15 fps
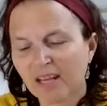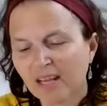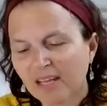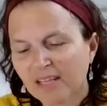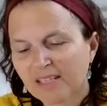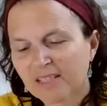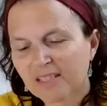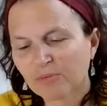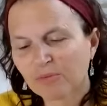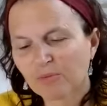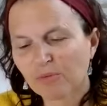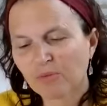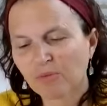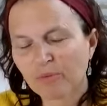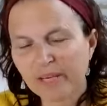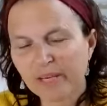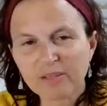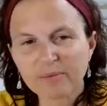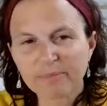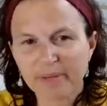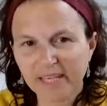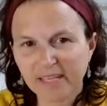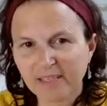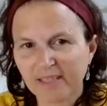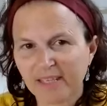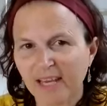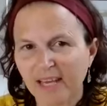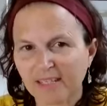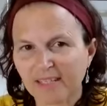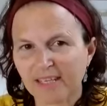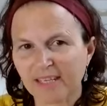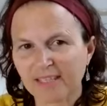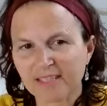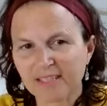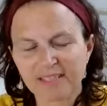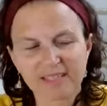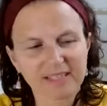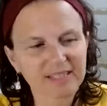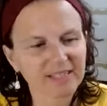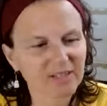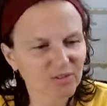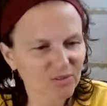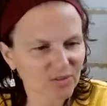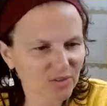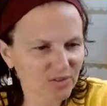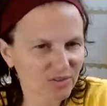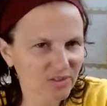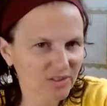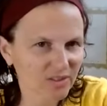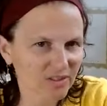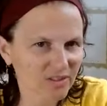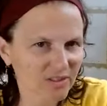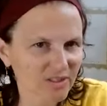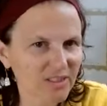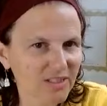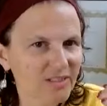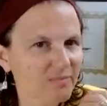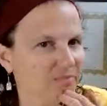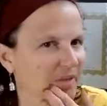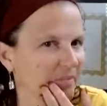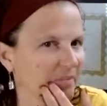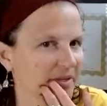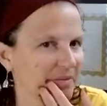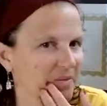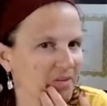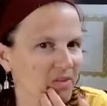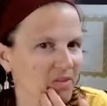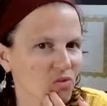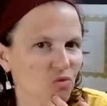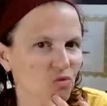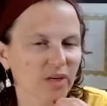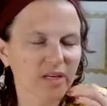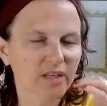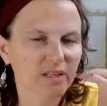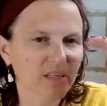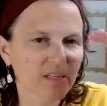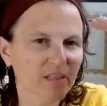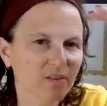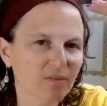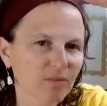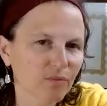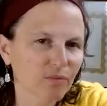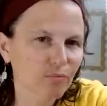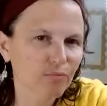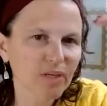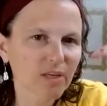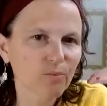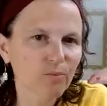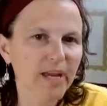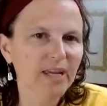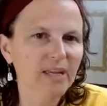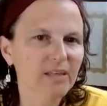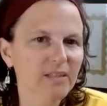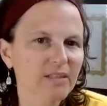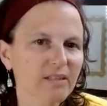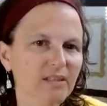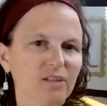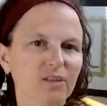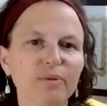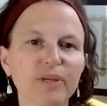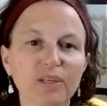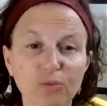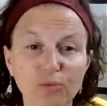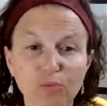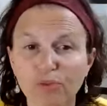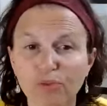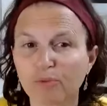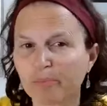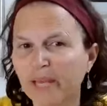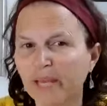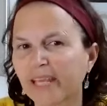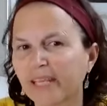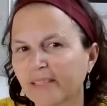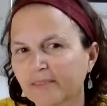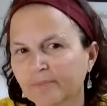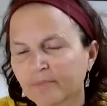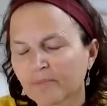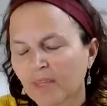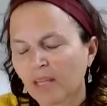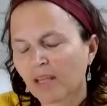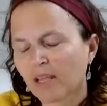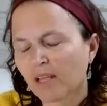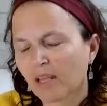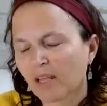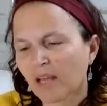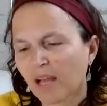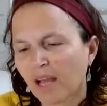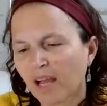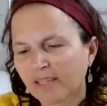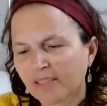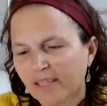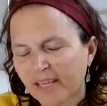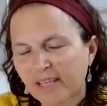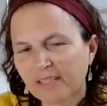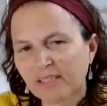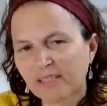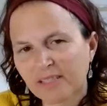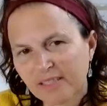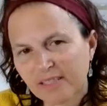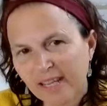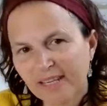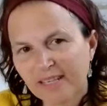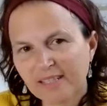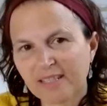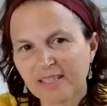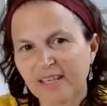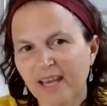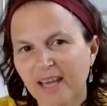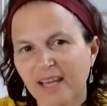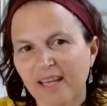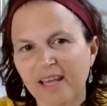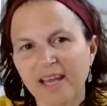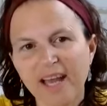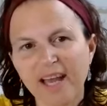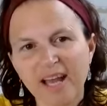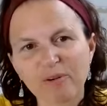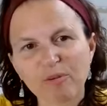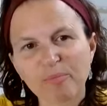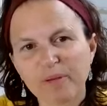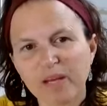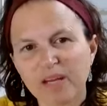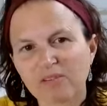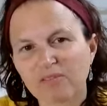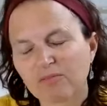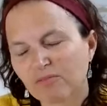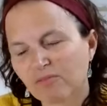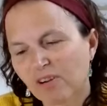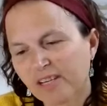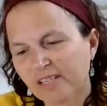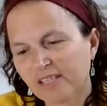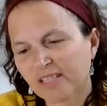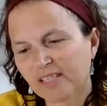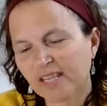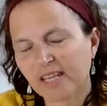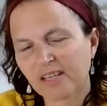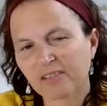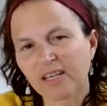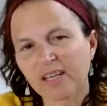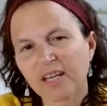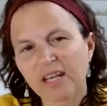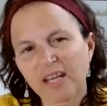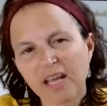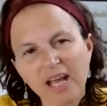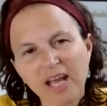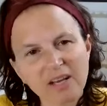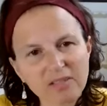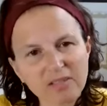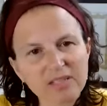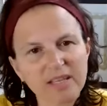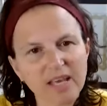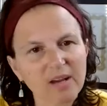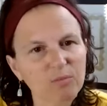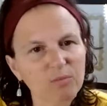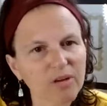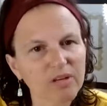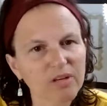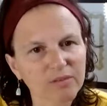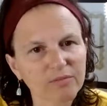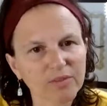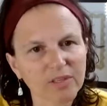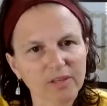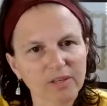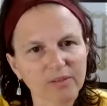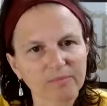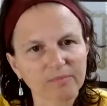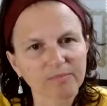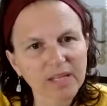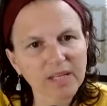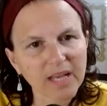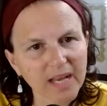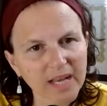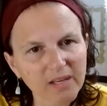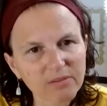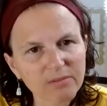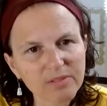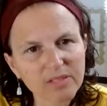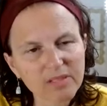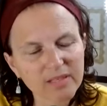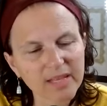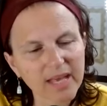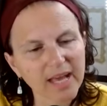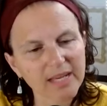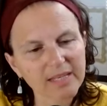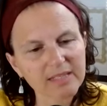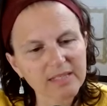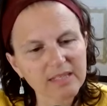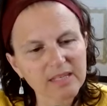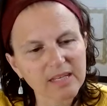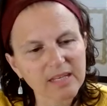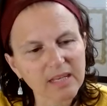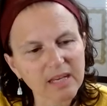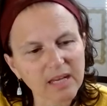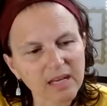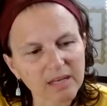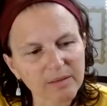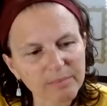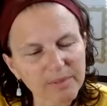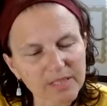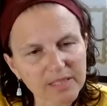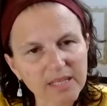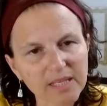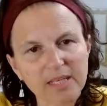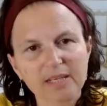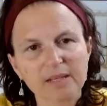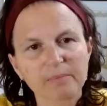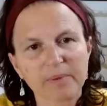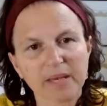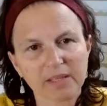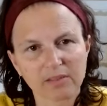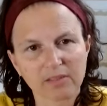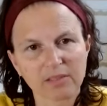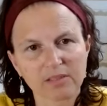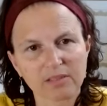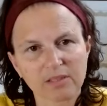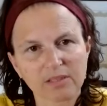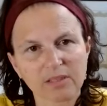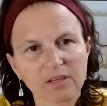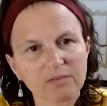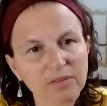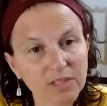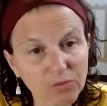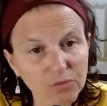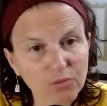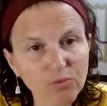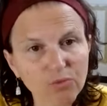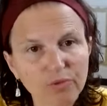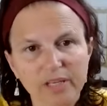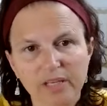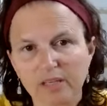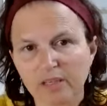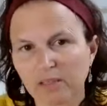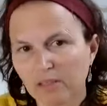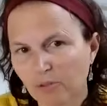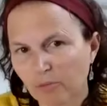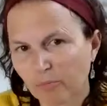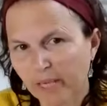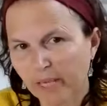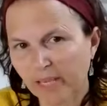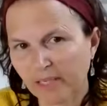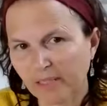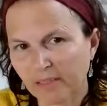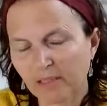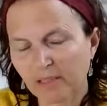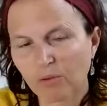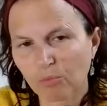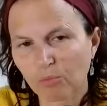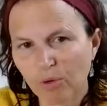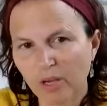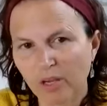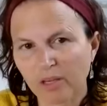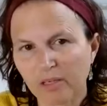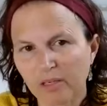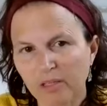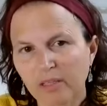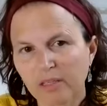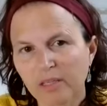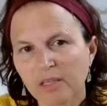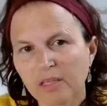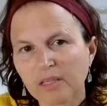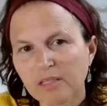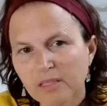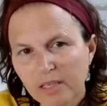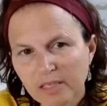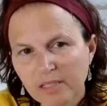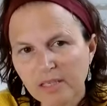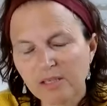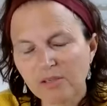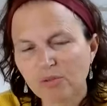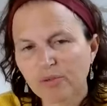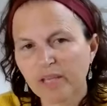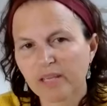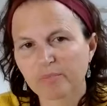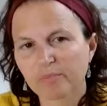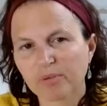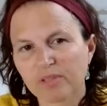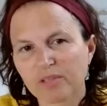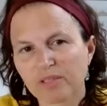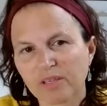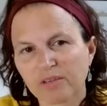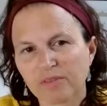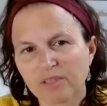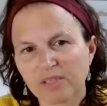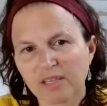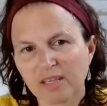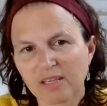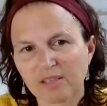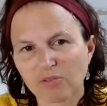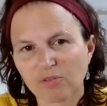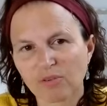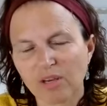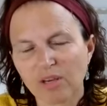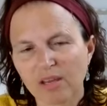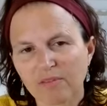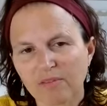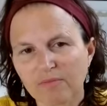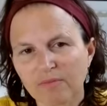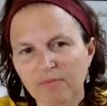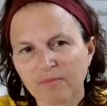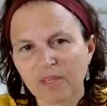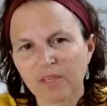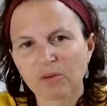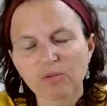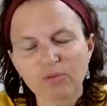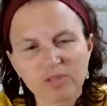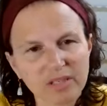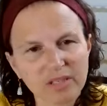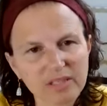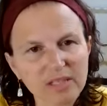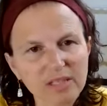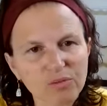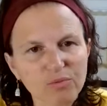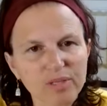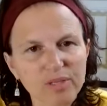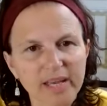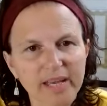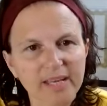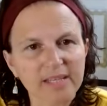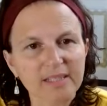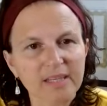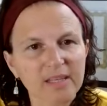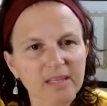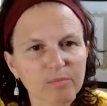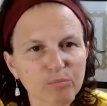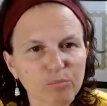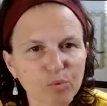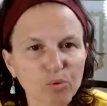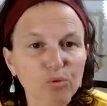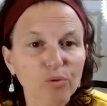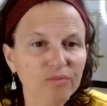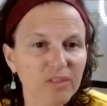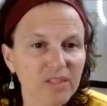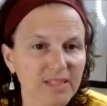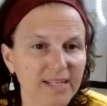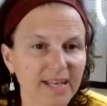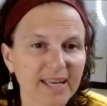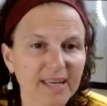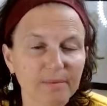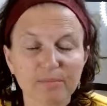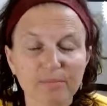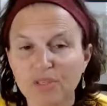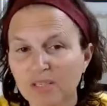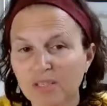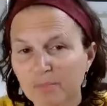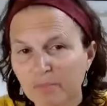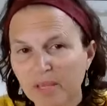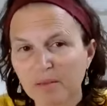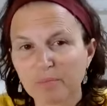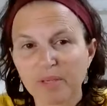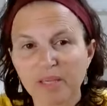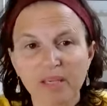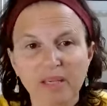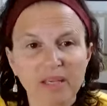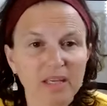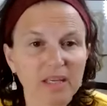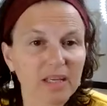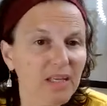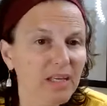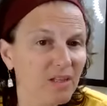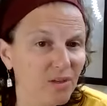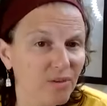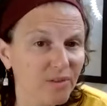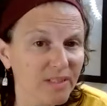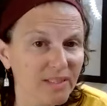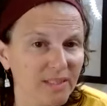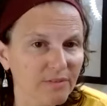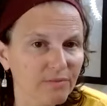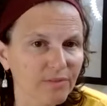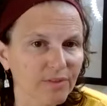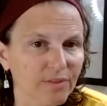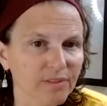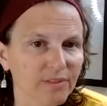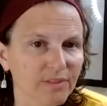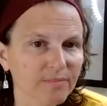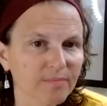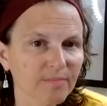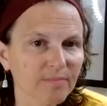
And when you make that list, you could just maybe try and think of three ways you ignore your pain. And then next to that, how about writing down? How does that work for you? How does that uh, particular method of ignoring your pain work? Does it create positivity in your life? Or does it create more of the same? Just maybe it looks different.